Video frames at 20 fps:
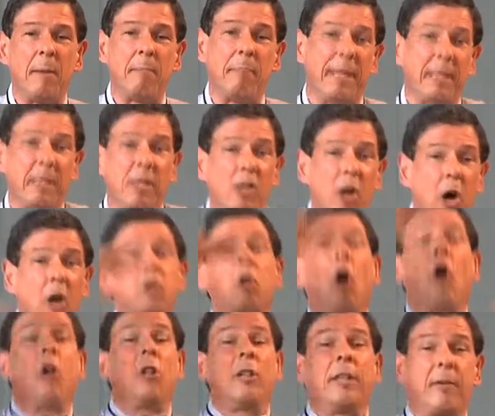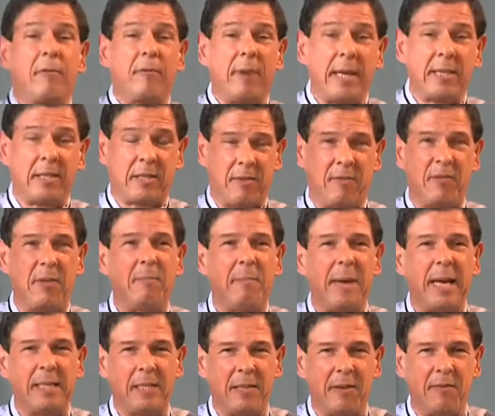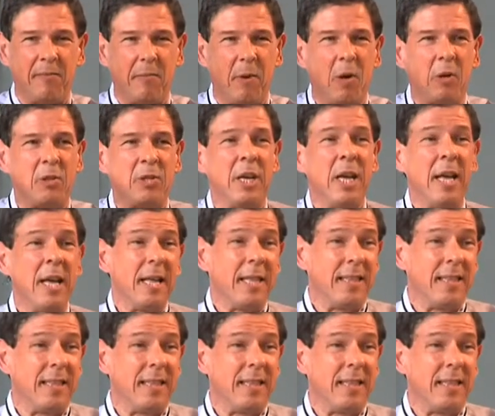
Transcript: but not all the rest of the massive modes.